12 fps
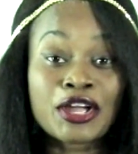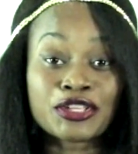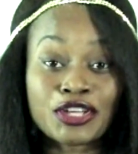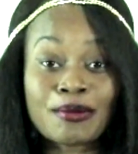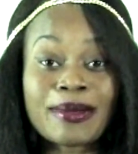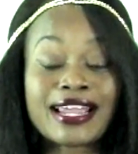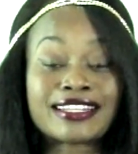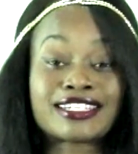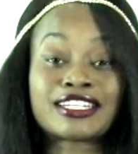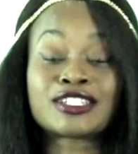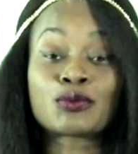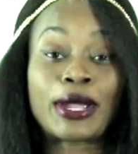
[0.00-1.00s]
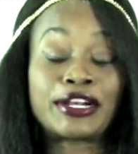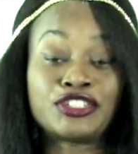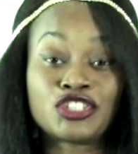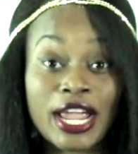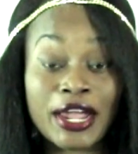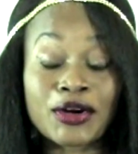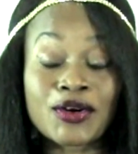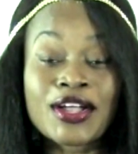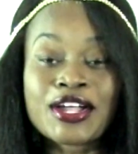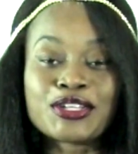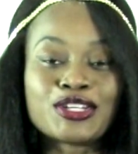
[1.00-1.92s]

Your man is on his way to jail.